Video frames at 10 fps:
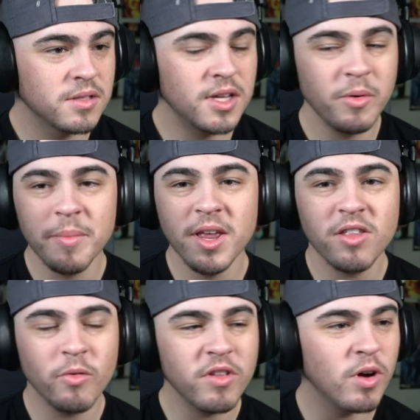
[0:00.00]
See what I mean?
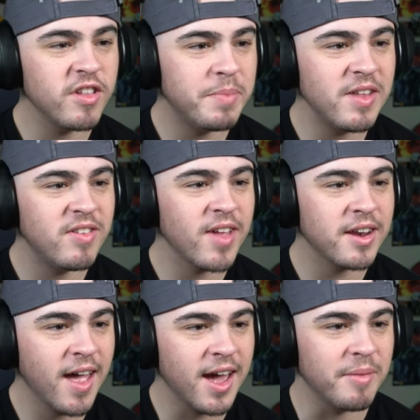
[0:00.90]
It's always one species at
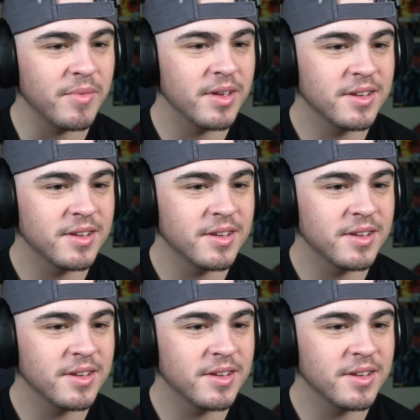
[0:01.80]
a time.